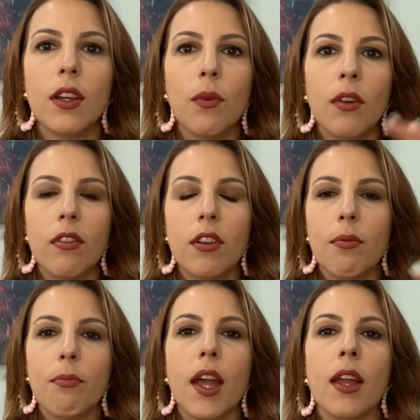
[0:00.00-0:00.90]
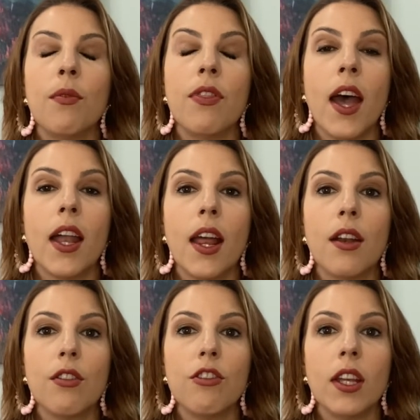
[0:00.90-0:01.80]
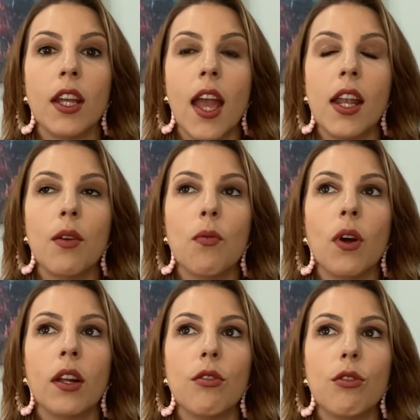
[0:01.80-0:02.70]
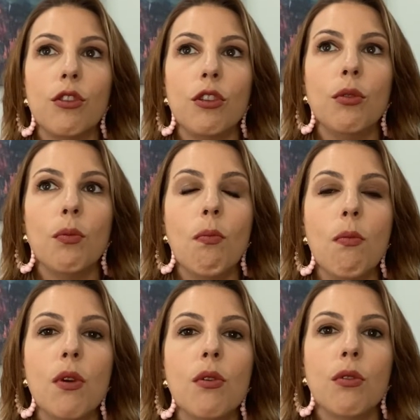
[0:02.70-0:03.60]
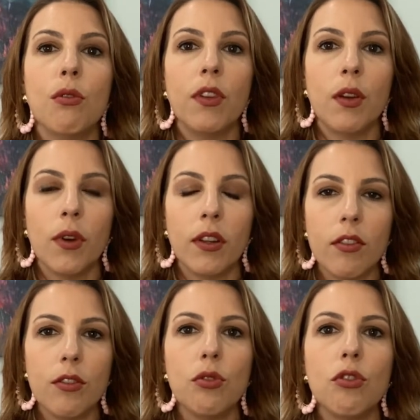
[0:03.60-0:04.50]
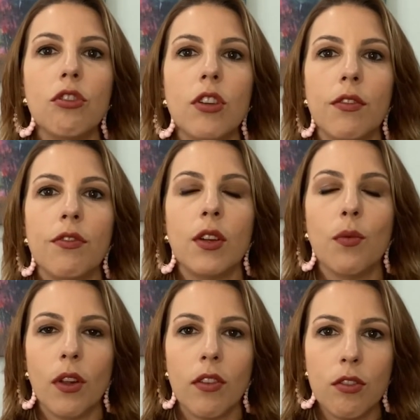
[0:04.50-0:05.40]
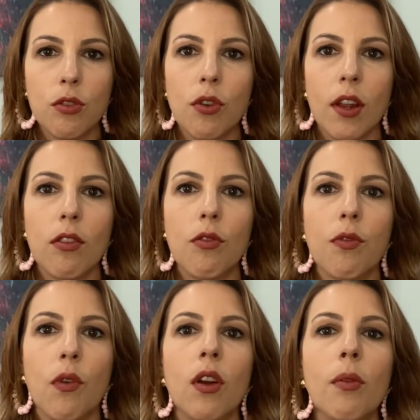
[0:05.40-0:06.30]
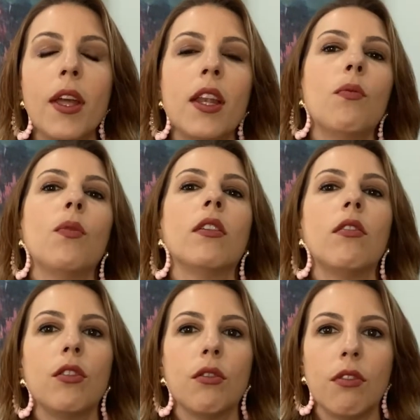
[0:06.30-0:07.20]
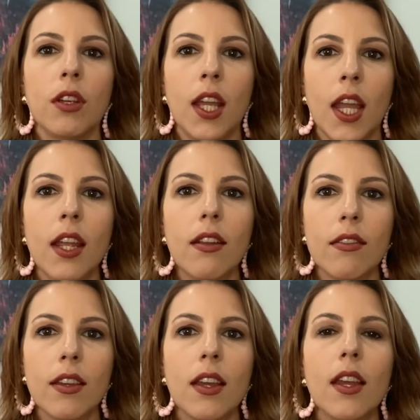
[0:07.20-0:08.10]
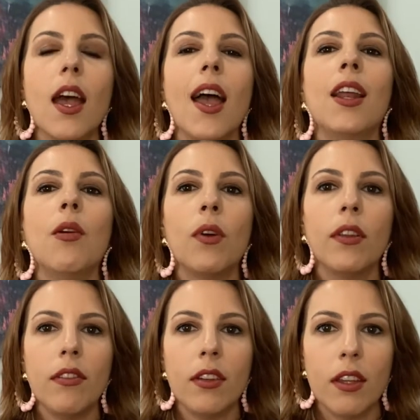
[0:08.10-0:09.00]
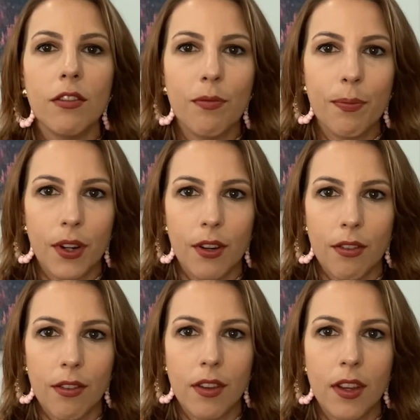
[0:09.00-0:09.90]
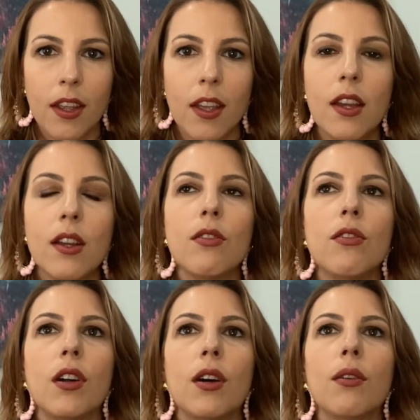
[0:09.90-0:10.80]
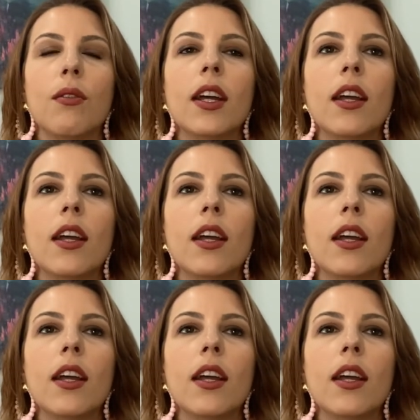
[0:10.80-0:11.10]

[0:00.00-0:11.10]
wants to combine with that energy, and it wants to move, it wants to shift, it wants to transform, and it wants to create, and it wants to give birth. So